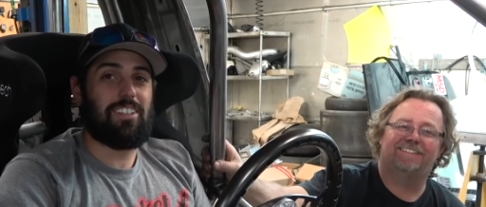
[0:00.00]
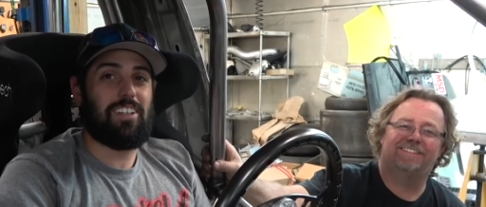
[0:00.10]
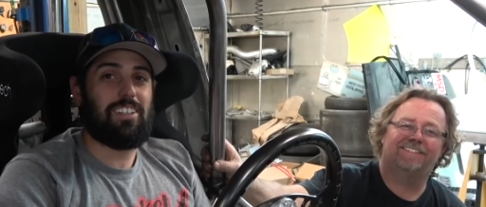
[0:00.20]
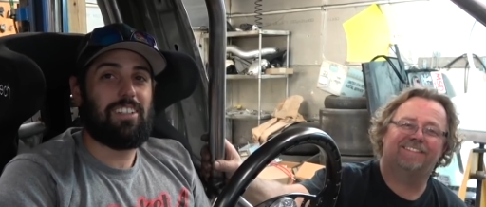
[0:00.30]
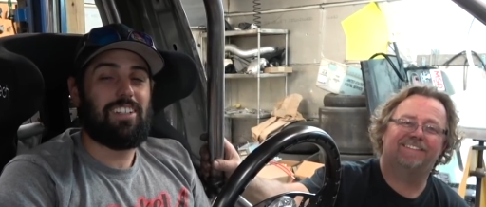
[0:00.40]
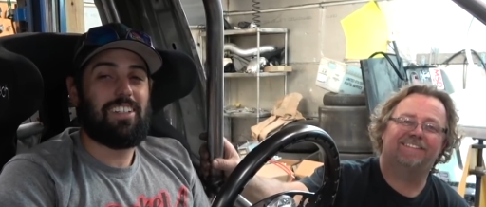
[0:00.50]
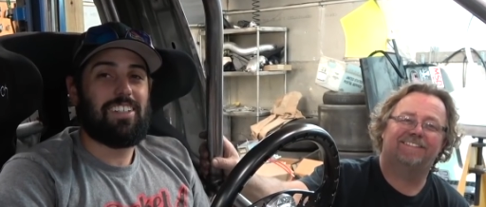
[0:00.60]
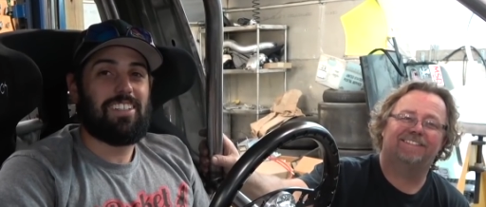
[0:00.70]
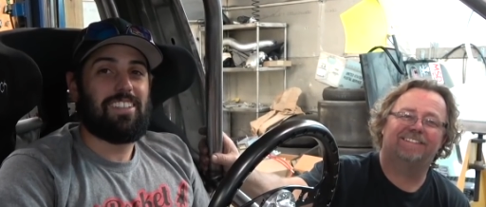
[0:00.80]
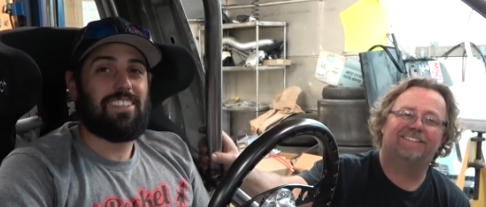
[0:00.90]
Speaker 1: I'm putting the
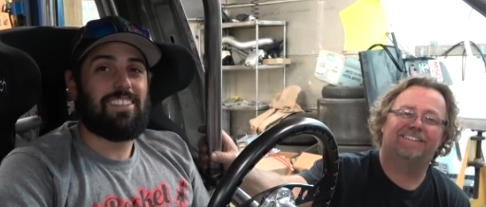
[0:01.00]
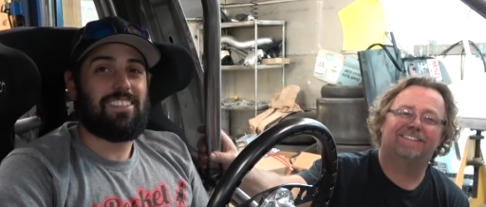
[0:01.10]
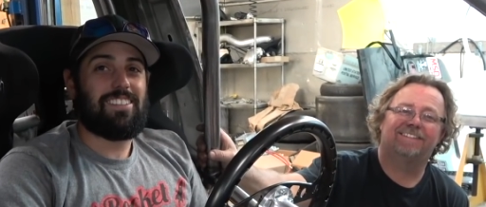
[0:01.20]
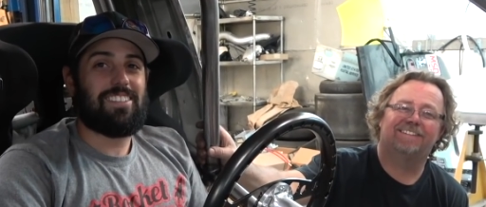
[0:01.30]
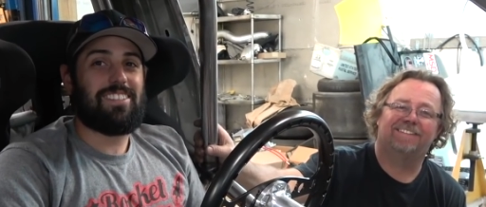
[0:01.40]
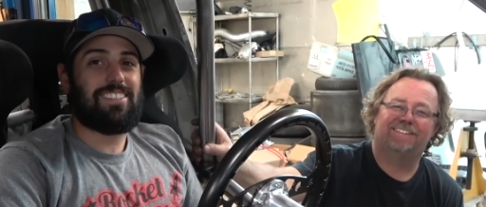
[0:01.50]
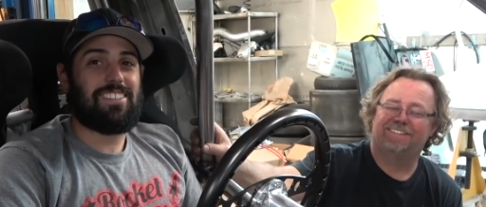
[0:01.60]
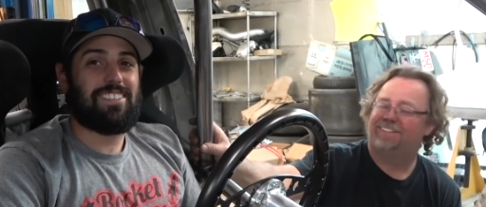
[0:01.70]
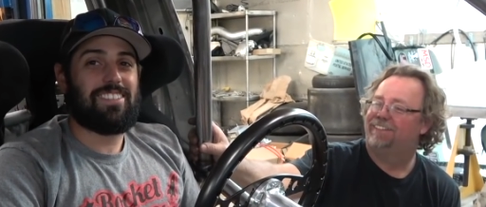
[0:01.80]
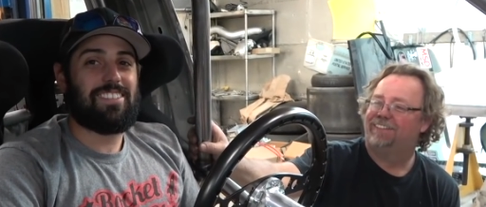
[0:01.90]
numbers back on it. It's
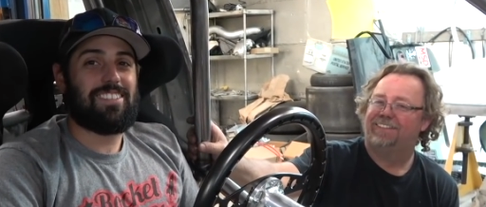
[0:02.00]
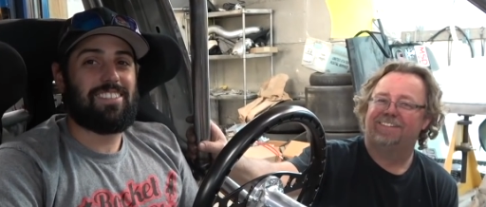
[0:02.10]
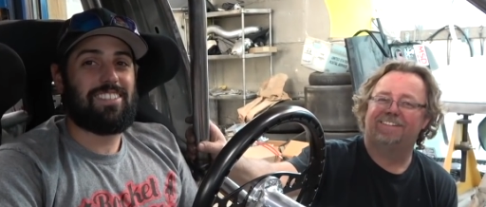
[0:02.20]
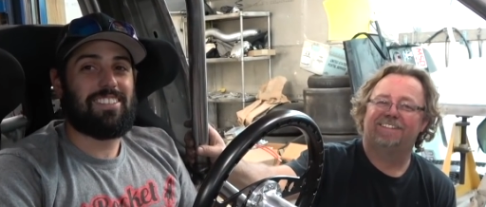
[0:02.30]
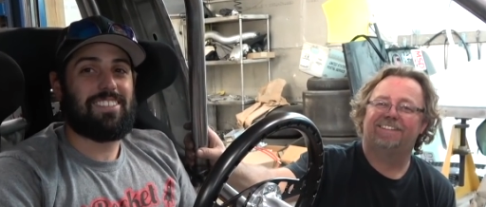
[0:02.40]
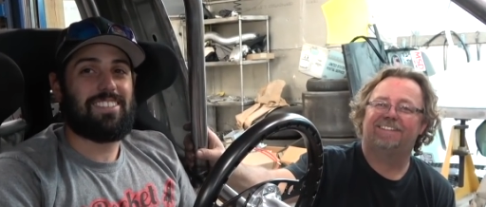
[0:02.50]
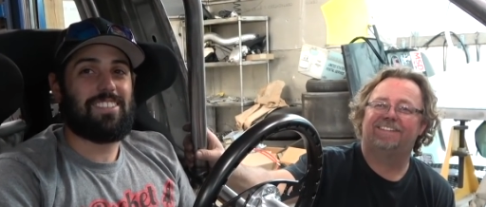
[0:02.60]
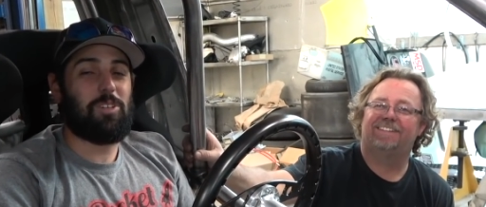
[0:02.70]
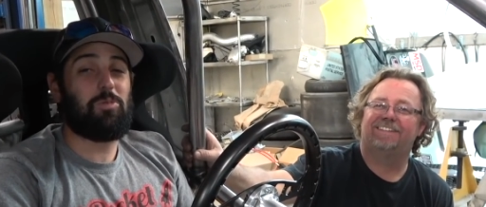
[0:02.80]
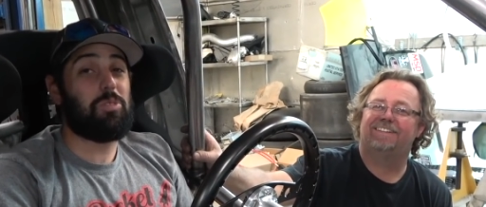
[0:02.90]
like 05 something.
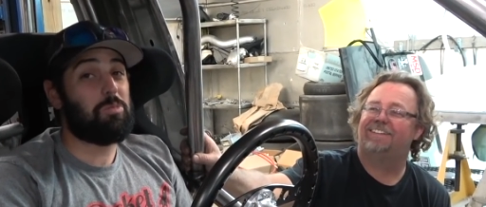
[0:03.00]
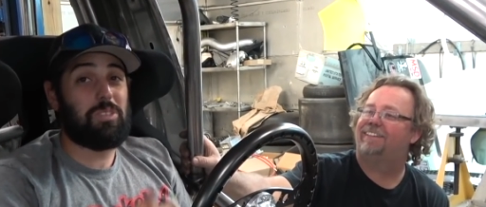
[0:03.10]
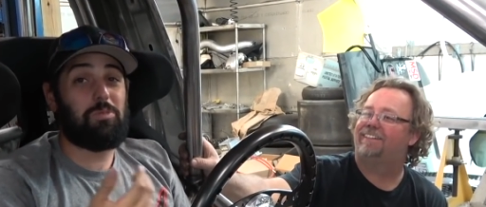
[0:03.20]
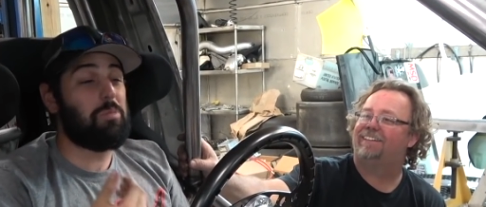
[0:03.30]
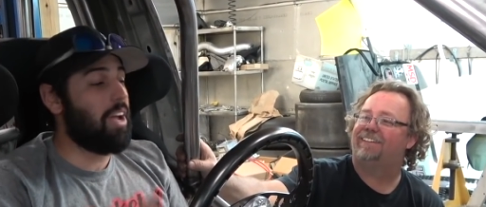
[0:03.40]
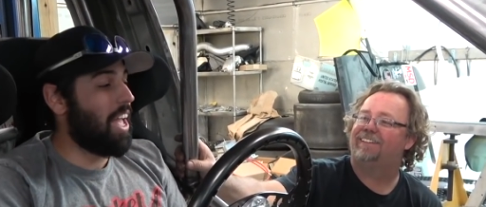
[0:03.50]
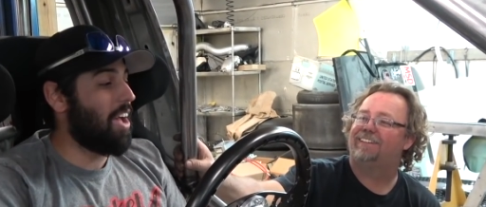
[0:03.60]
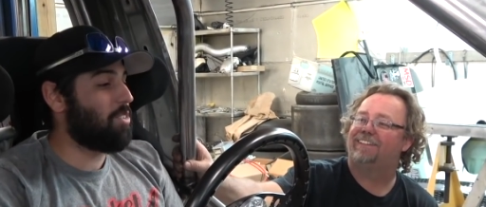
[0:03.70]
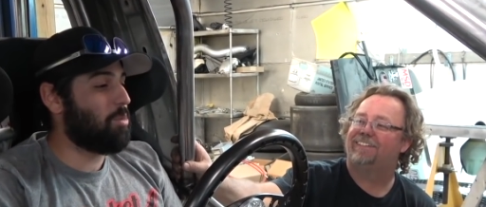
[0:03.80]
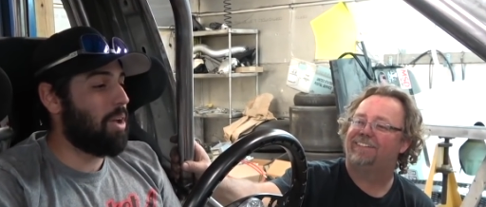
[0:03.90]
Oh, we, we might
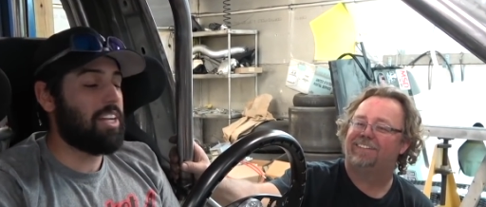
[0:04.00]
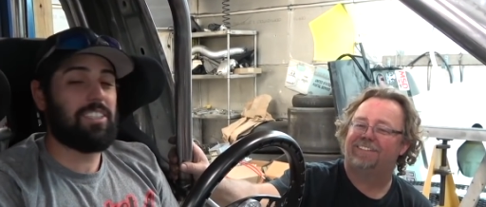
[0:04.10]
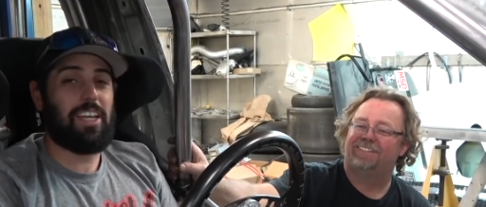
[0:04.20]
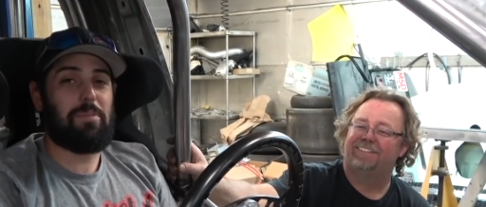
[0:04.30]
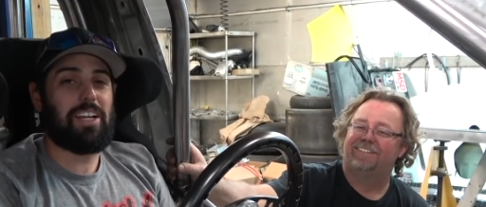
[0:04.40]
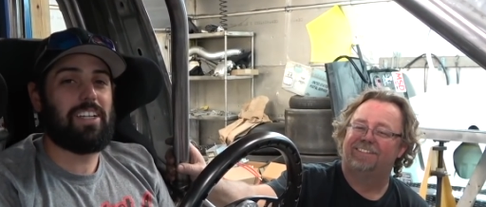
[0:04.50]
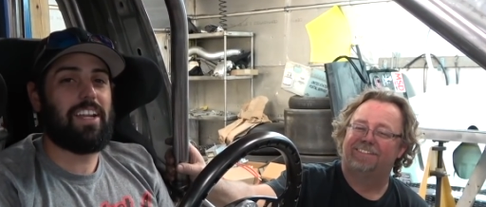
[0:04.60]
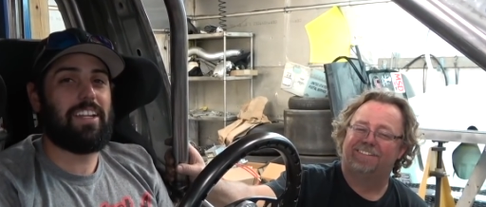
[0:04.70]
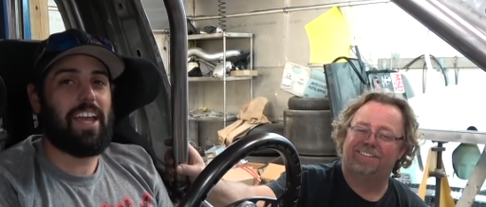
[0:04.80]
have to imagine that. Imagine getting